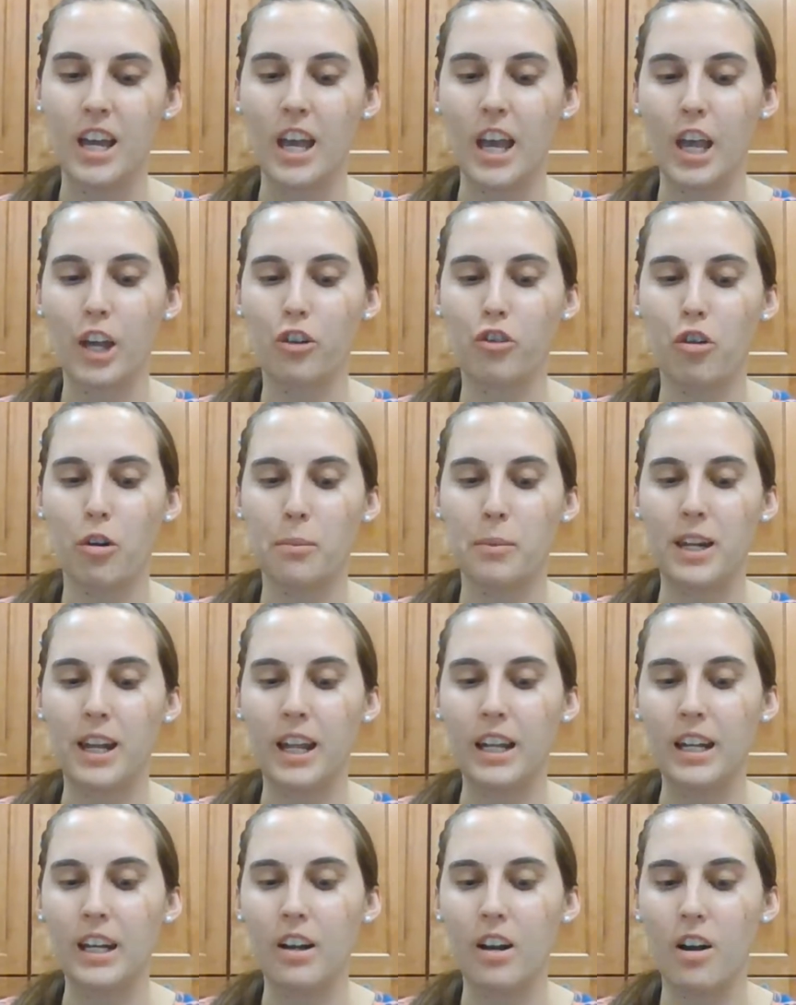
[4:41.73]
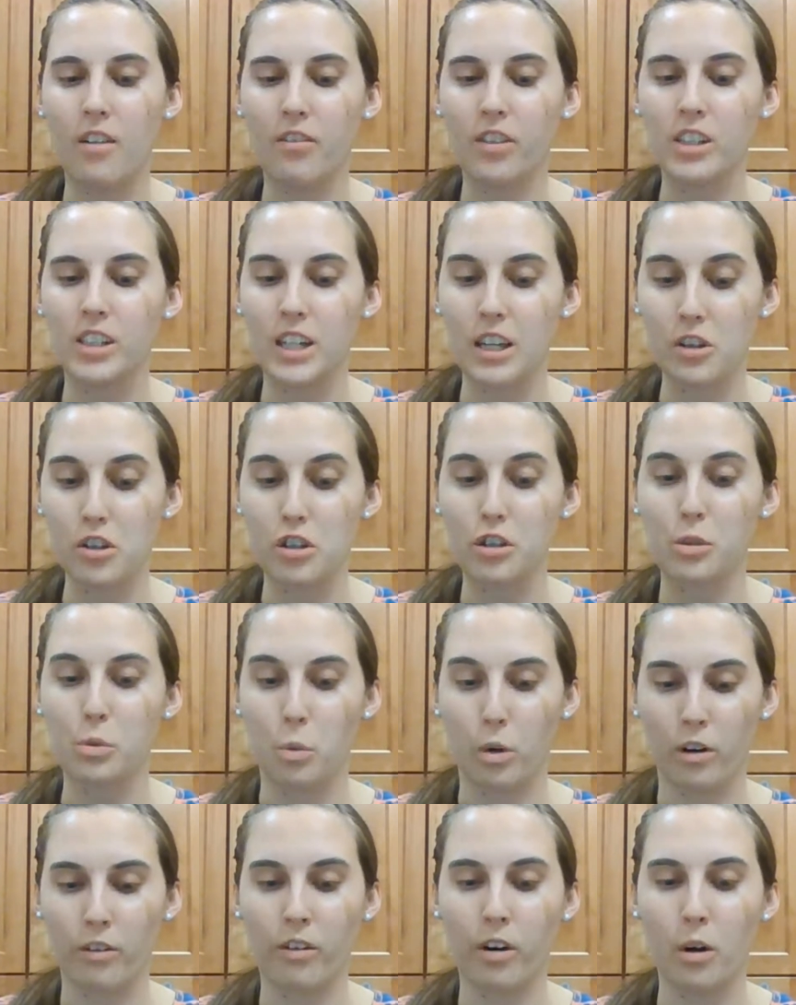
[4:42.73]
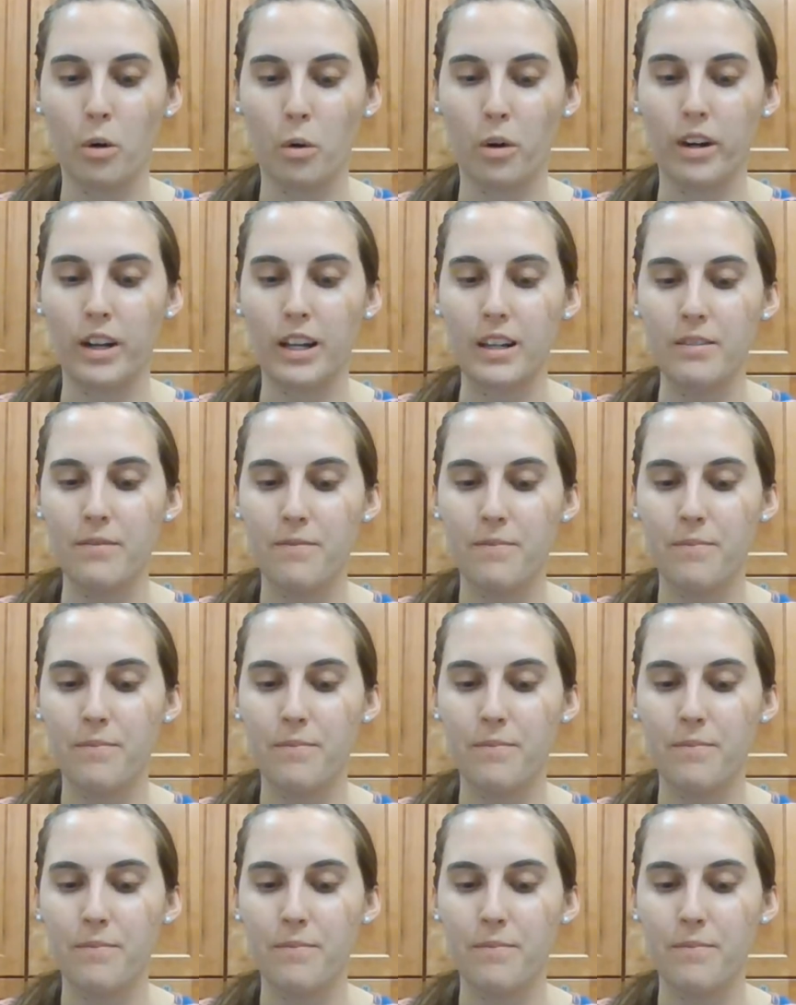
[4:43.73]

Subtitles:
Incriminating conversations were recorded,